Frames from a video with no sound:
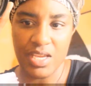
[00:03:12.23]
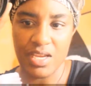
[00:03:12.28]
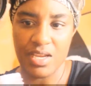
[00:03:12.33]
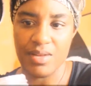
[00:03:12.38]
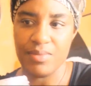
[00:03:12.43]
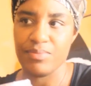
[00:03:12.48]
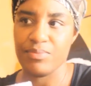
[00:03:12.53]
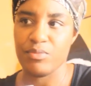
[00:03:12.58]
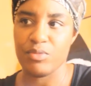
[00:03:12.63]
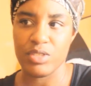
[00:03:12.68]

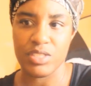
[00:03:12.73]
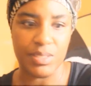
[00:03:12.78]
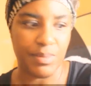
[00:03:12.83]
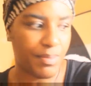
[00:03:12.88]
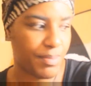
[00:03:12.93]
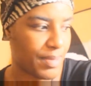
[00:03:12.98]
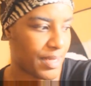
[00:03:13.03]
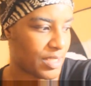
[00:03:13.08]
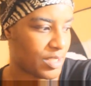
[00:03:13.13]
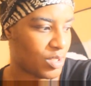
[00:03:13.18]
here which
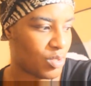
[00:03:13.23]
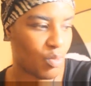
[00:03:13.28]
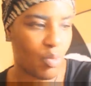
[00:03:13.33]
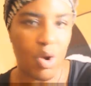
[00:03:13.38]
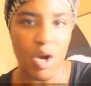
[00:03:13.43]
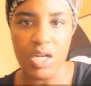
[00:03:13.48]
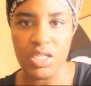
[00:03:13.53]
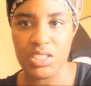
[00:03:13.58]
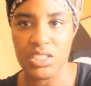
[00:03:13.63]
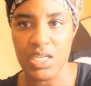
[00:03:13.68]
I'm about to
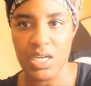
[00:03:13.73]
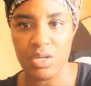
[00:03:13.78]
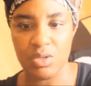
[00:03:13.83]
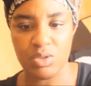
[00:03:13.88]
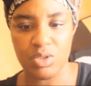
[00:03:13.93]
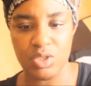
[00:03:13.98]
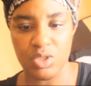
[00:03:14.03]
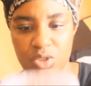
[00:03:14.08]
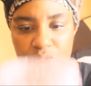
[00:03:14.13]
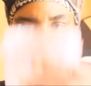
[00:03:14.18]
wash
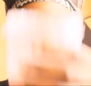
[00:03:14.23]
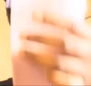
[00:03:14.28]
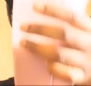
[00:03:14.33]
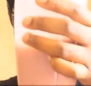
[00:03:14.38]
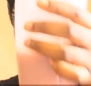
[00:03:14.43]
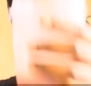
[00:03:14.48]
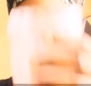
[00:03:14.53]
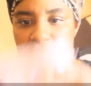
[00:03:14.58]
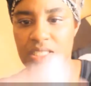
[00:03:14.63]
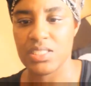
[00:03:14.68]
out to
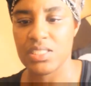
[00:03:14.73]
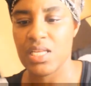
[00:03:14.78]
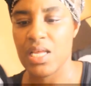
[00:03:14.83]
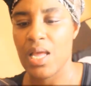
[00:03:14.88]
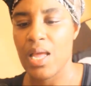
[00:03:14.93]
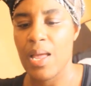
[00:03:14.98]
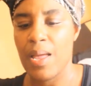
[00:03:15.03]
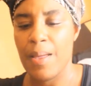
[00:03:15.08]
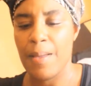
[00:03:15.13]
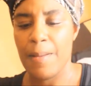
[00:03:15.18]
drink this.
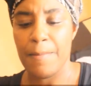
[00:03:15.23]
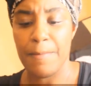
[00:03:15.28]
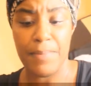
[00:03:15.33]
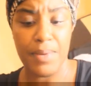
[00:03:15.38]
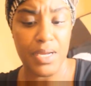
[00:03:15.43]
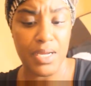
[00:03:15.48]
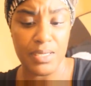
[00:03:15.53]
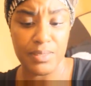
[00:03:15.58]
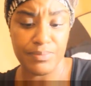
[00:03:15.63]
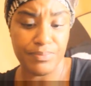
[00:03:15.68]

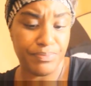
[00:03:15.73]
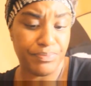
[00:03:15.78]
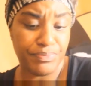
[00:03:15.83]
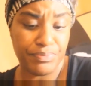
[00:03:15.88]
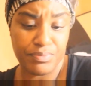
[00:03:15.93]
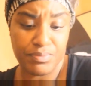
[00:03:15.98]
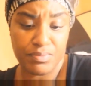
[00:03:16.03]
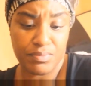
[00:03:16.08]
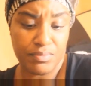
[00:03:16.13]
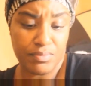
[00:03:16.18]
But
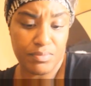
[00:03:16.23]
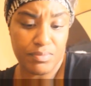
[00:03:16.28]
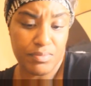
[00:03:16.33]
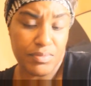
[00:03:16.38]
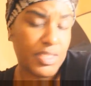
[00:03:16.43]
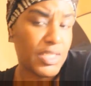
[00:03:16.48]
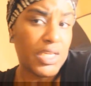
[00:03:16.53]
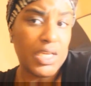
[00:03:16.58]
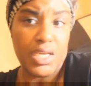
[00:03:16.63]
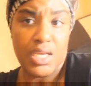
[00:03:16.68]

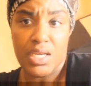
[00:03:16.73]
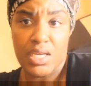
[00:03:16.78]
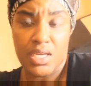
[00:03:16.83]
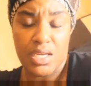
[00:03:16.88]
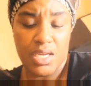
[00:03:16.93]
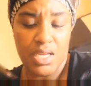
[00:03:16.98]
yeah,